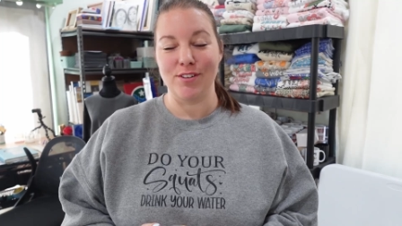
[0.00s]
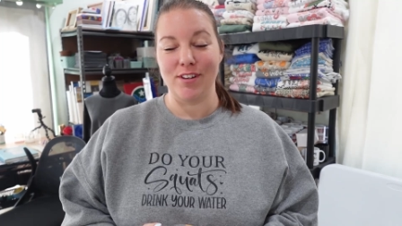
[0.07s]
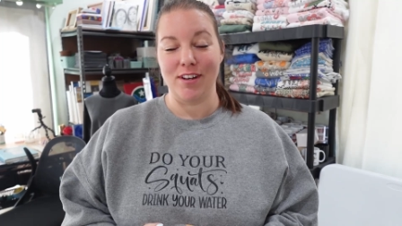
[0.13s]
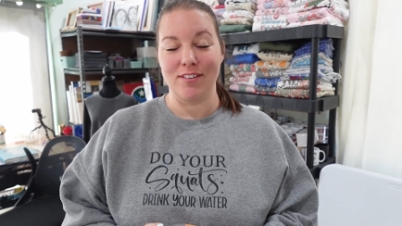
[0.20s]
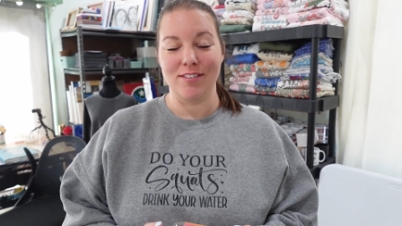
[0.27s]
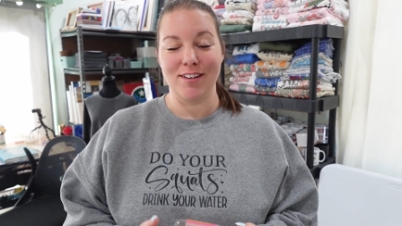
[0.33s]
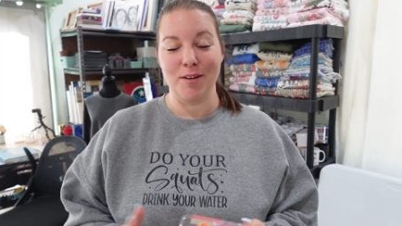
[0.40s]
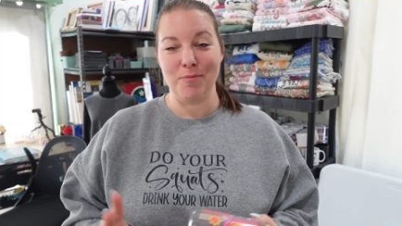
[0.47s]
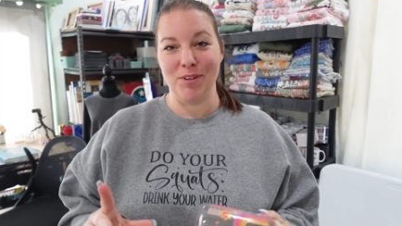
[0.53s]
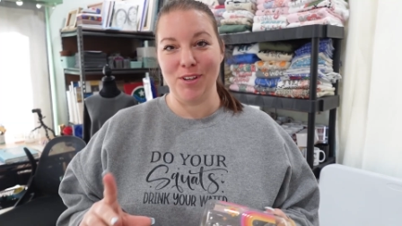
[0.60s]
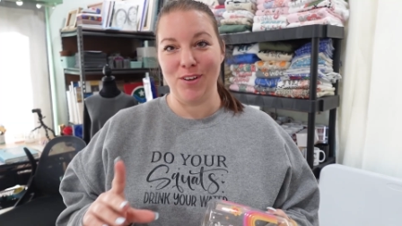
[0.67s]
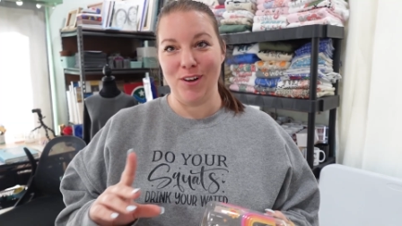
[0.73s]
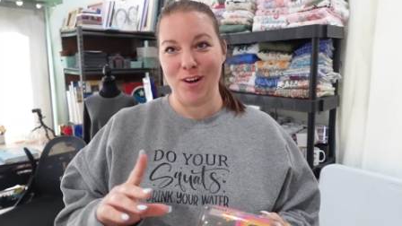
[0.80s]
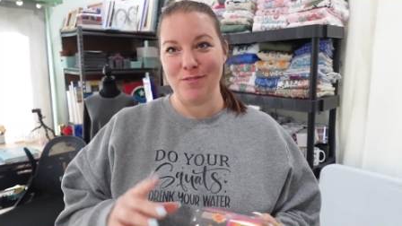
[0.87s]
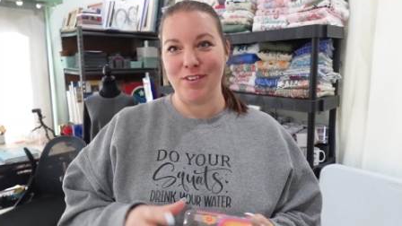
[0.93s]
now. I'm a
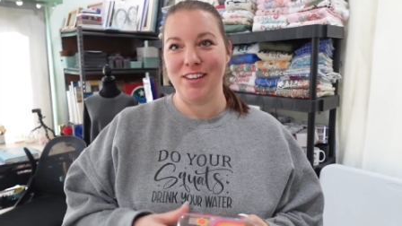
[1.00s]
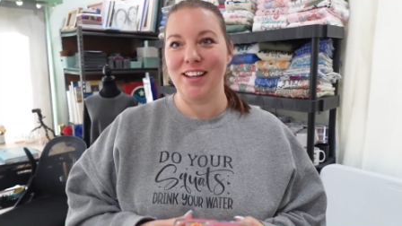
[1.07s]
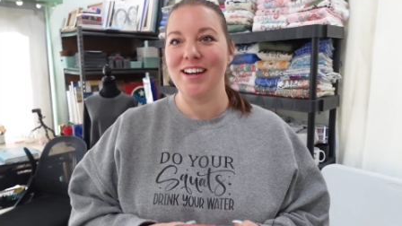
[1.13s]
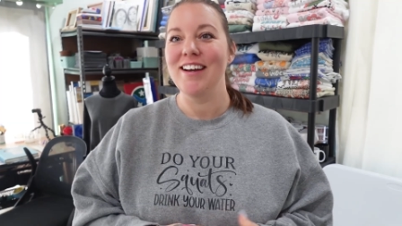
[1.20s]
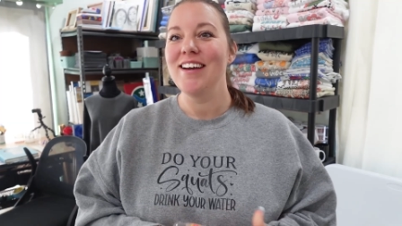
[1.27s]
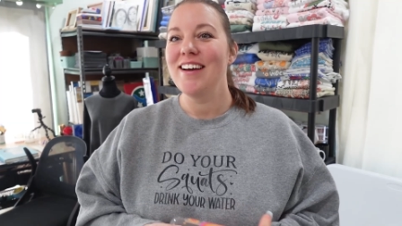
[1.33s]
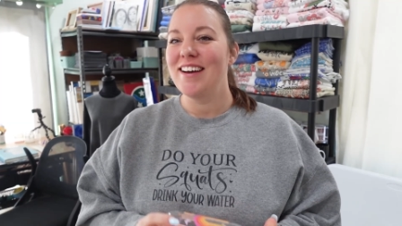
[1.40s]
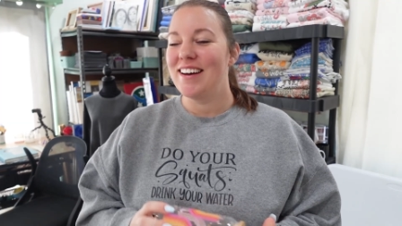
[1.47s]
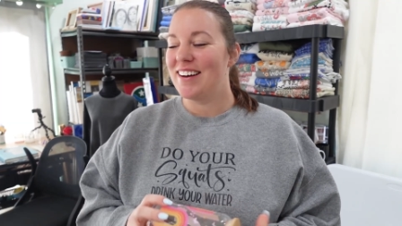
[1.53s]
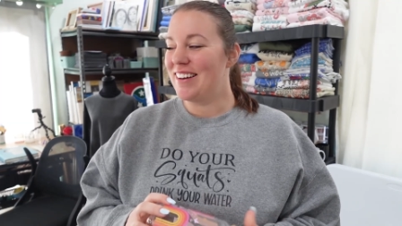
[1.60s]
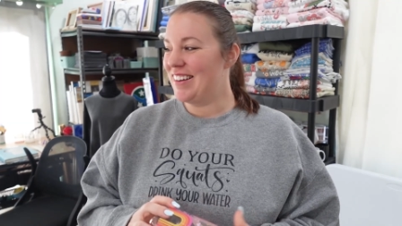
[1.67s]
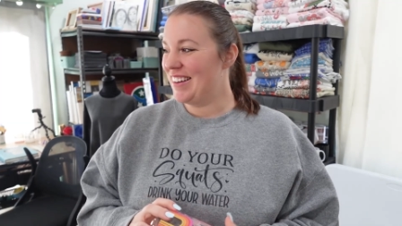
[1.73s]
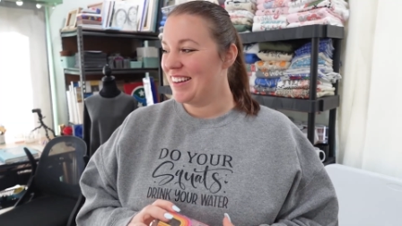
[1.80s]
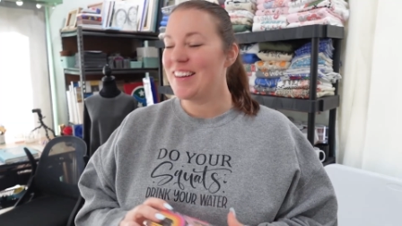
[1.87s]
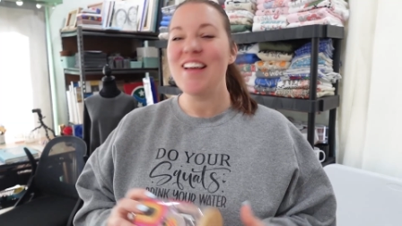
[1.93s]
little off on that.
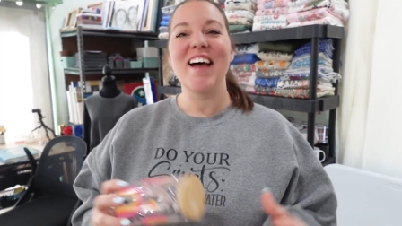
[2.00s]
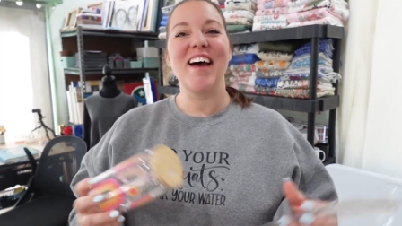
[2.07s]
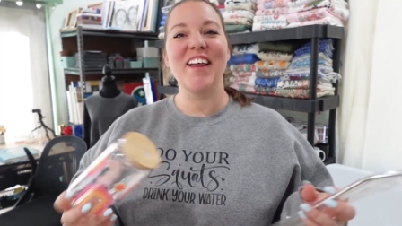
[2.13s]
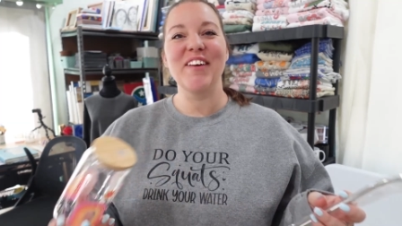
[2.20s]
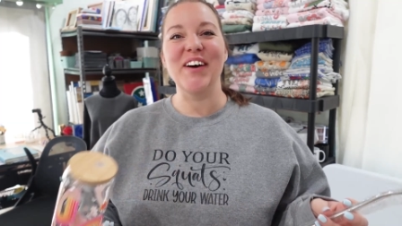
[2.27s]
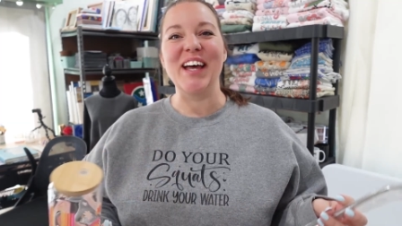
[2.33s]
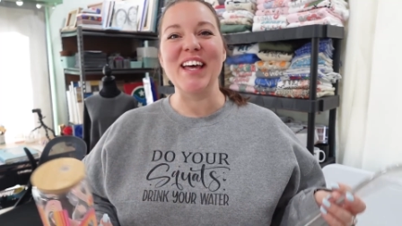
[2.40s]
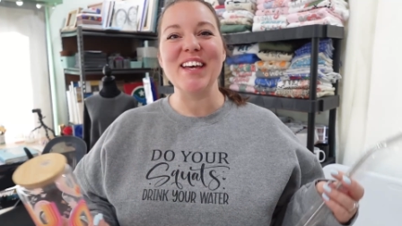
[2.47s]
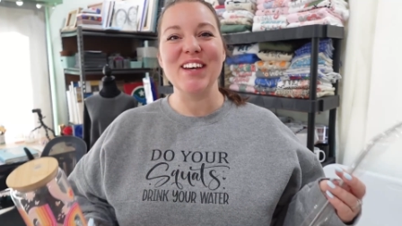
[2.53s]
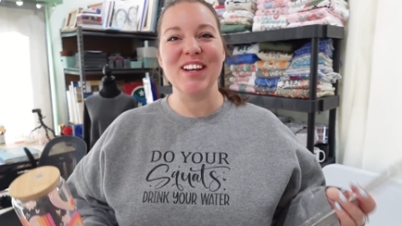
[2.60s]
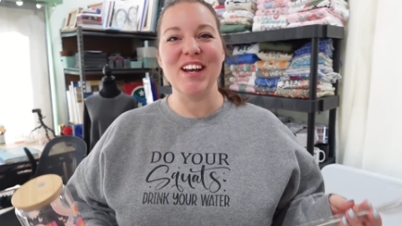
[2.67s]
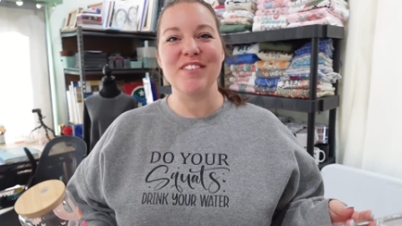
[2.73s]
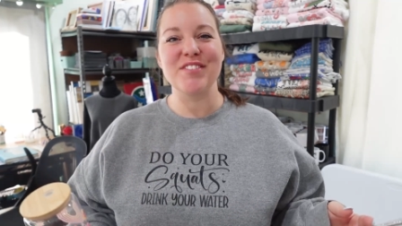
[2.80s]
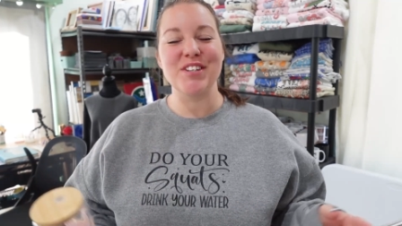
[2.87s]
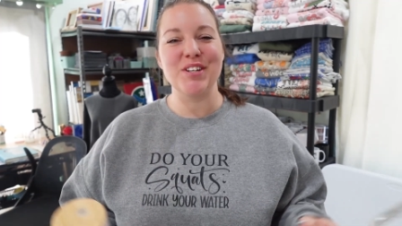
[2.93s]
Anyway, good
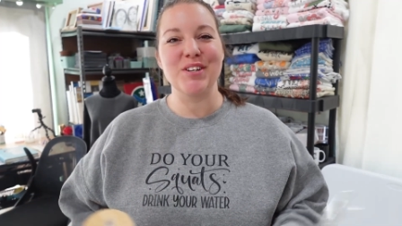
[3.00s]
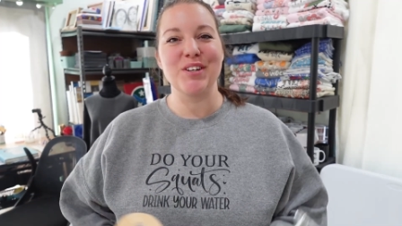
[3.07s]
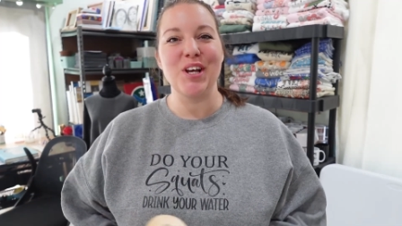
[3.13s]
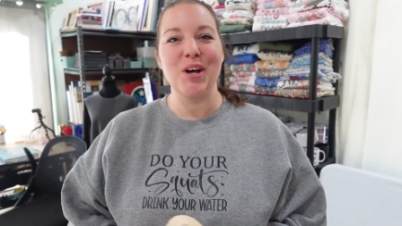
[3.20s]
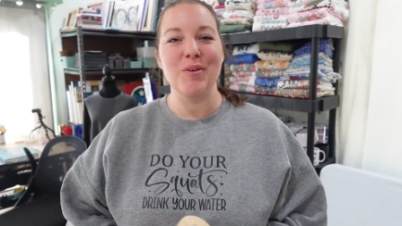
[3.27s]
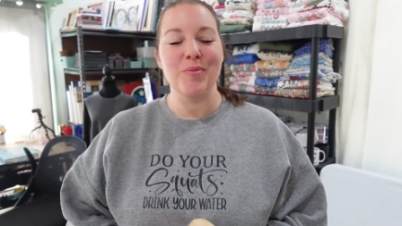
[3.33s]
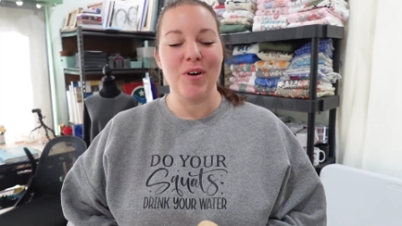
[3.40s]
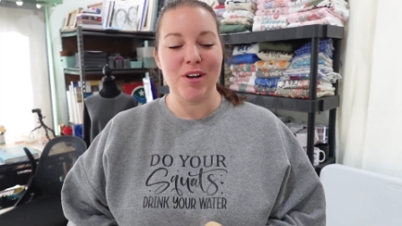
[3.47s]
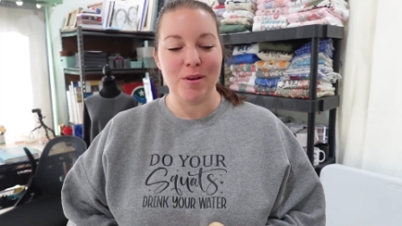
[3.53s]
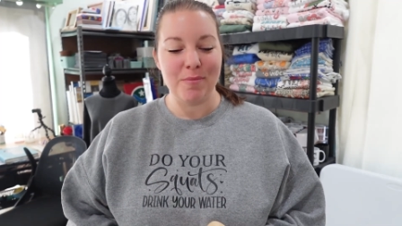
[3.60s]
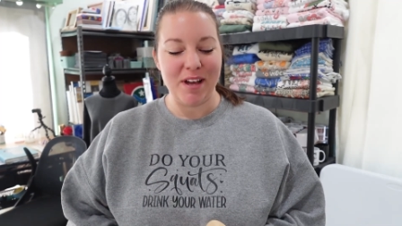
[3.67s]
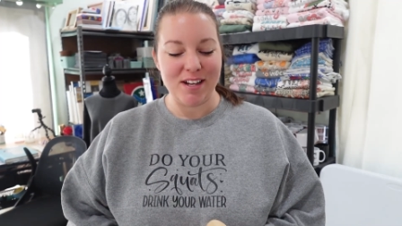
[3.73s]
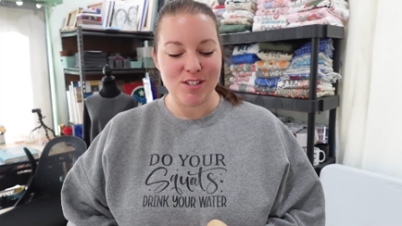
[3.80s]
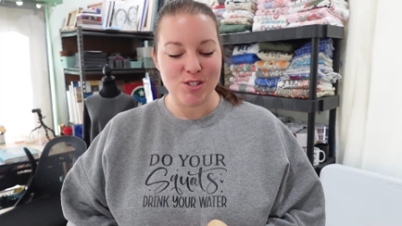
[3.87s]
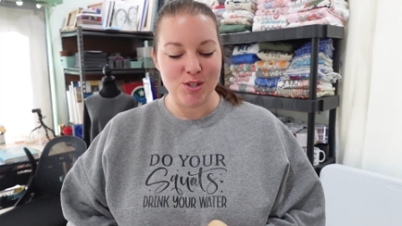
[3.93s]
afternoon and welcome
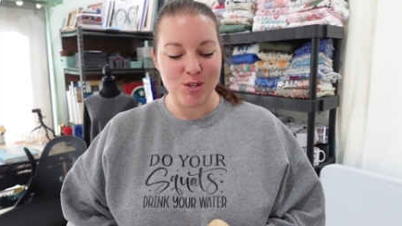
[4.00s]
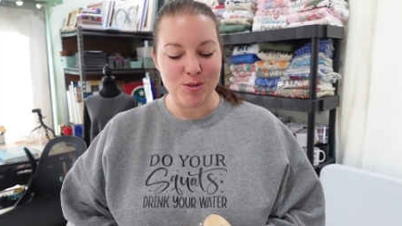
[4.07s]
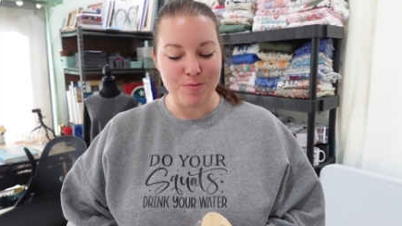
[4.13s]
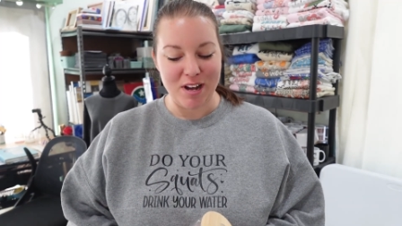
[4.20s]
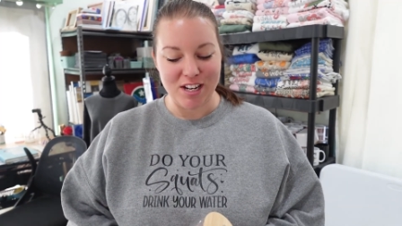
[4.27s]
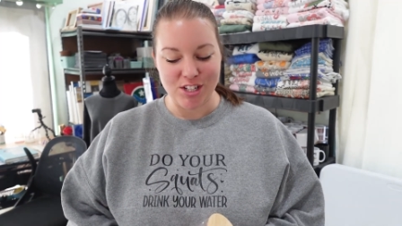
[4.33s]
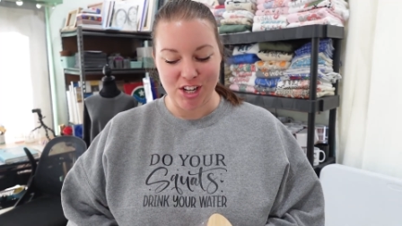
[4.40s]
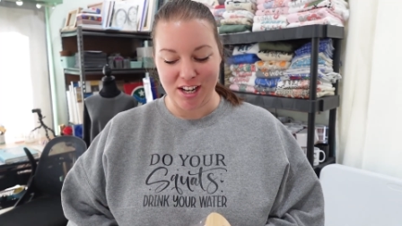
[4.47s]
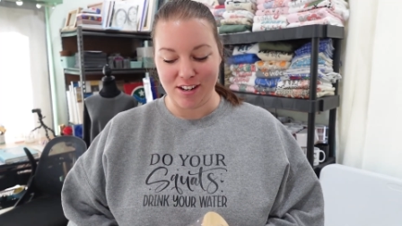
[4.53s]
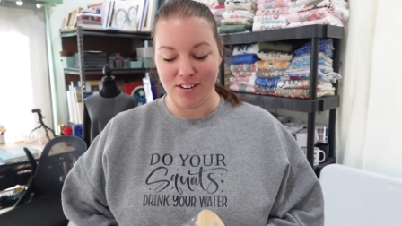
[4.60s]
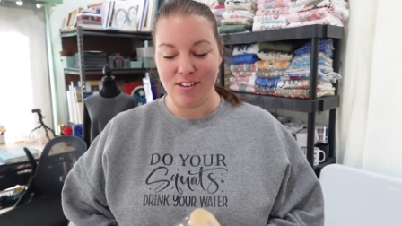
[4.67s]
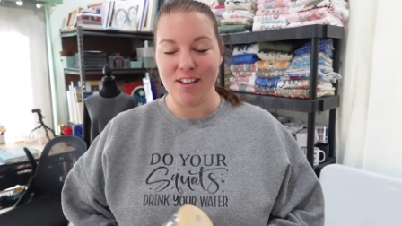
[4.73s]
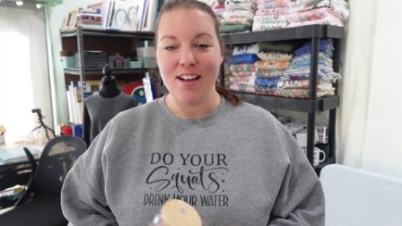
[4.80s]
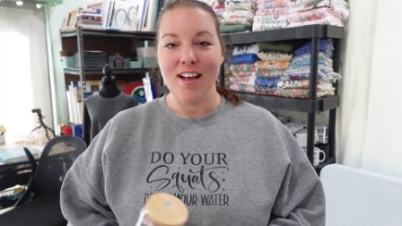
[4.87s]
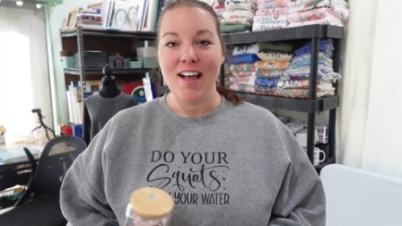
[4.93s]
back to my channel.